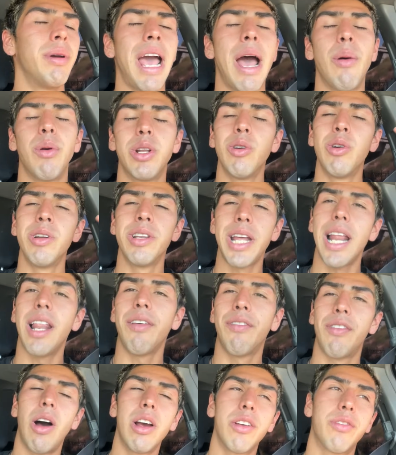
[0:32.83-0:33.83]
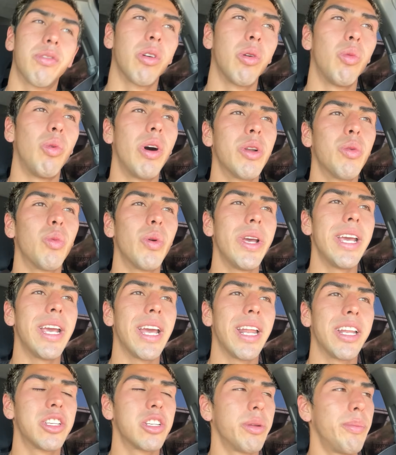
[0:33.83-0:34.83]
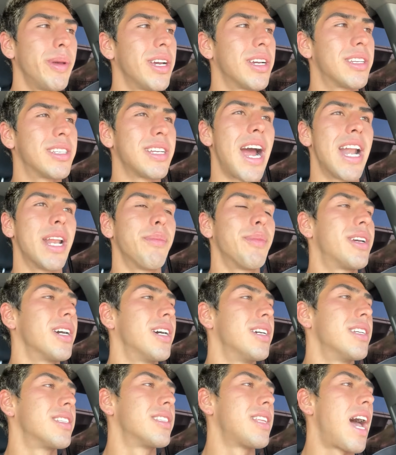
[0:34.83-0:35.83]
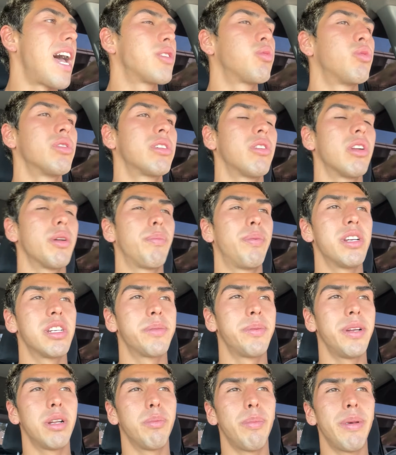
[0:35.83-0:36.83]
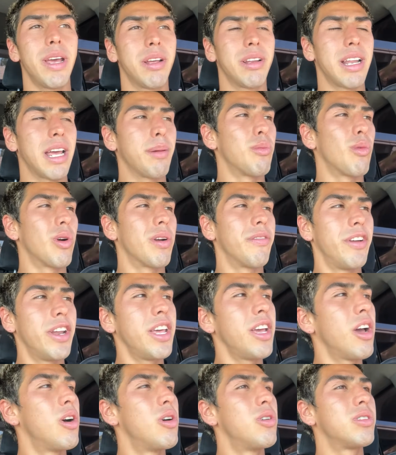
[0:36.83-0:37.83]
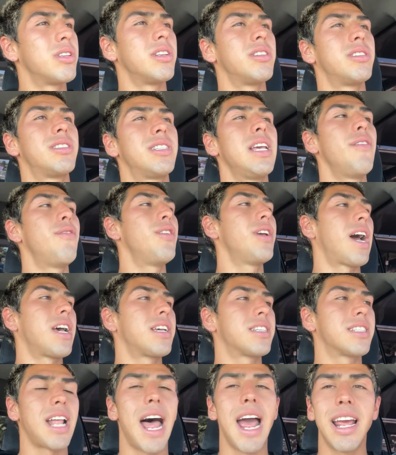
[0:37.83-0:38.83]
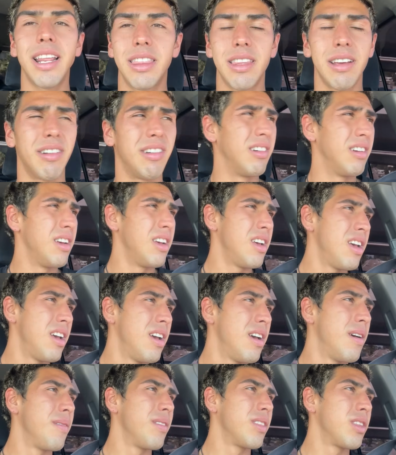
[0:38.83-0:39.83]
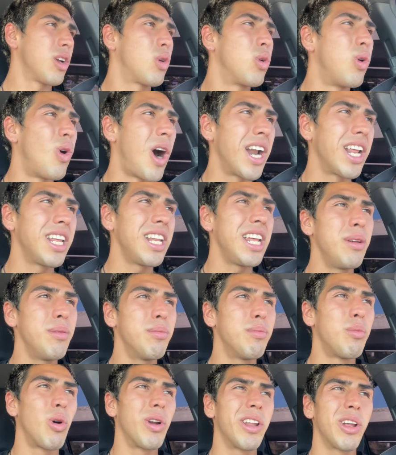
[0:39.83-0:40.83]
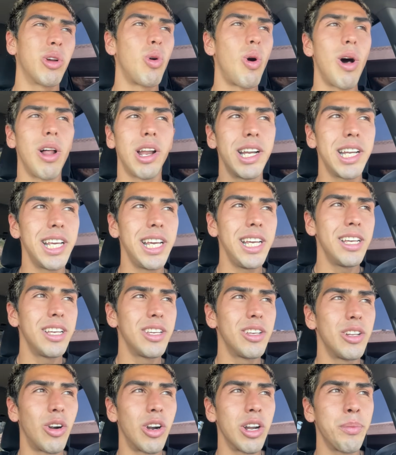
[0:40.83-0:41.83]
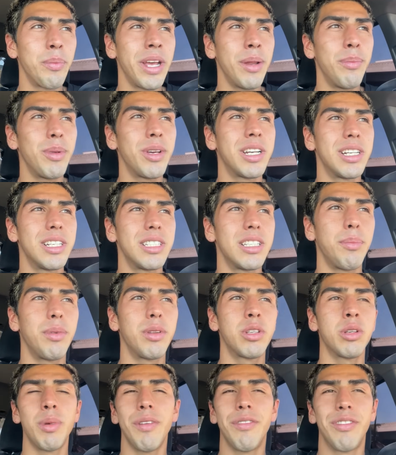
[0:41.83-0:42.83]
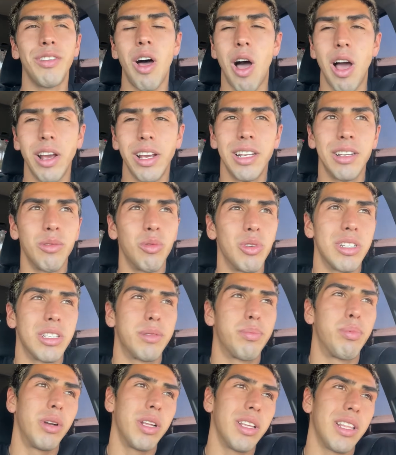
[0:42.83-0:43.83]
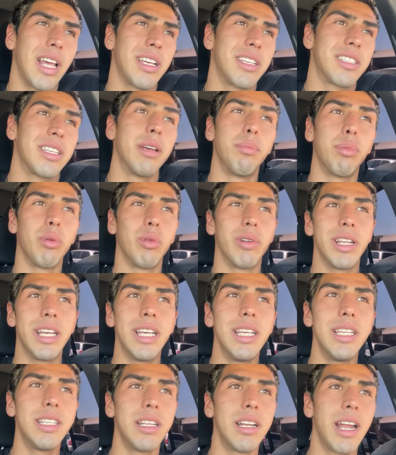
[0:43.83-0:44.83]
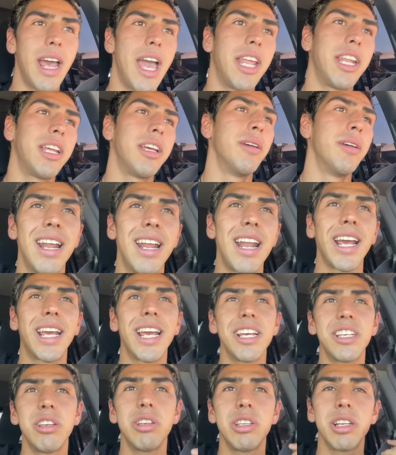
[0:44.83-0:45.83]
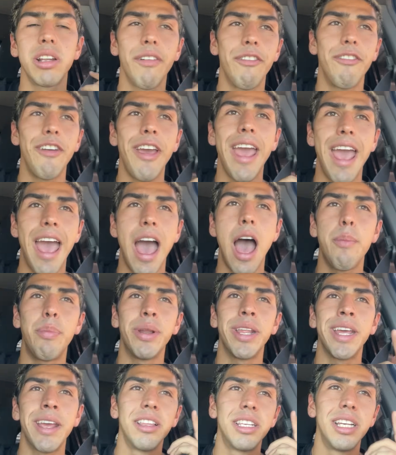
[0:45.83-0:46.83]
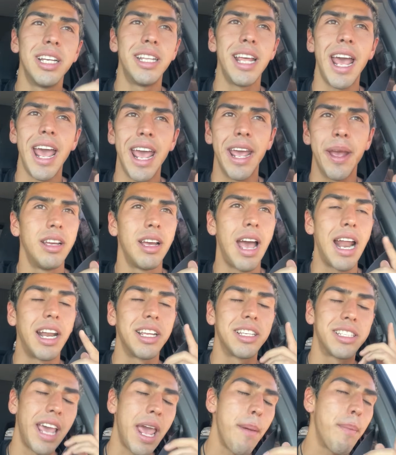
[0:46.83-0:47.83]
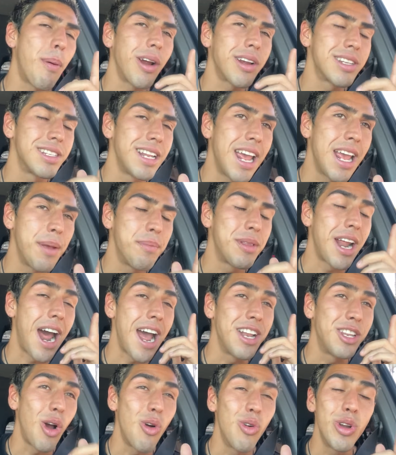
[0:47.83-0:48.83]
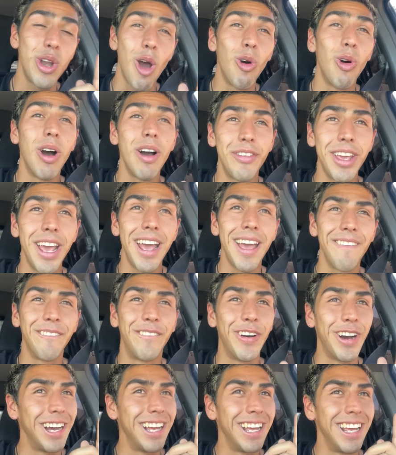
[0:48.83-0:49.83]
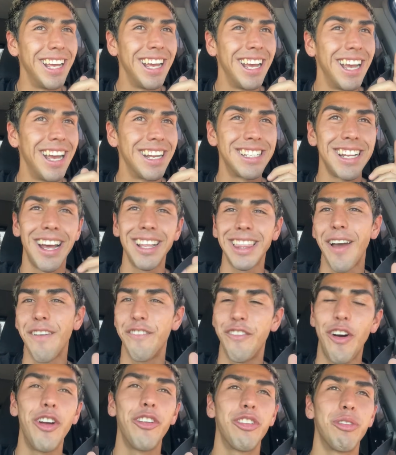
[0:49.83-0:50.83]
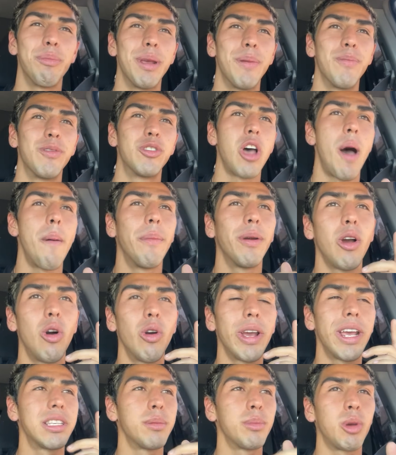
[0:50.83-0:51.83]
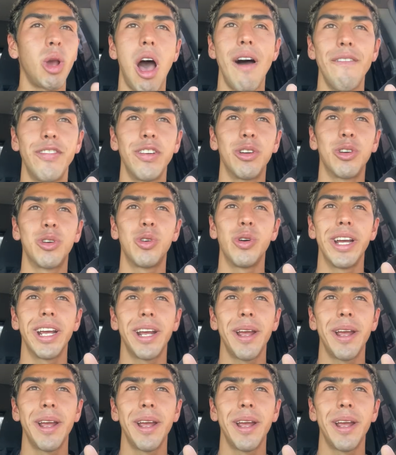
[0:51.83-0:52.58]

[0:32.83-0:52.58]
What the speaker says: yeah, we're doing daily vlogs for 1 week, and it's gonna be exciting because that's what's gonna push me to make like more videos and see if you guys like the quantity more than quality, you know what I mean? Because I'm just gonna be vlogging, which is pretty like simple and easy to edit. I guess there's an event happening today at a skate park's name that I don't know of yet, but it's not that far from me. So I'm gonna go get some coffee real quick.